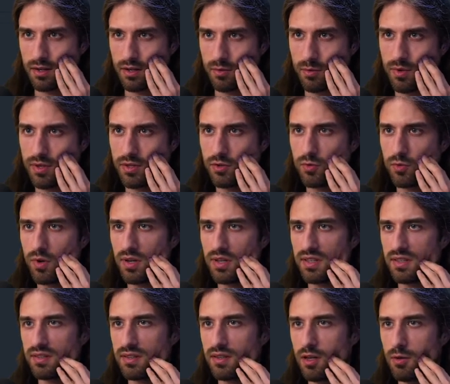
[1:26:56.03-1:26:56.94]
when do
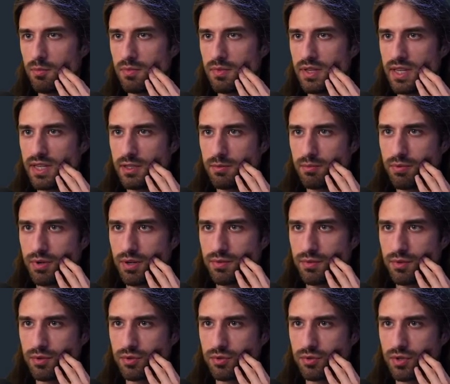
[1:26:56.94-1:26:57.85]
I update
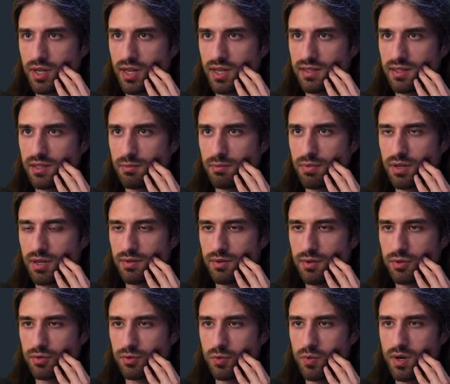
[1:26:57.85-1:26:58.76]
previous x and
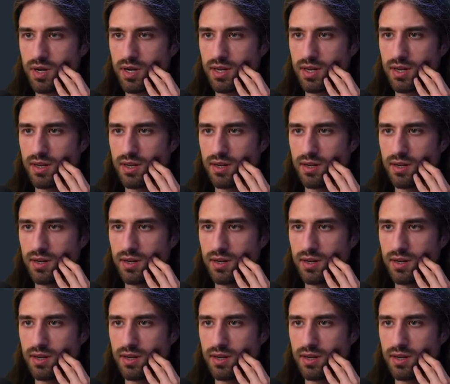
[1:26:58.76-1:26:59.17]
previous y?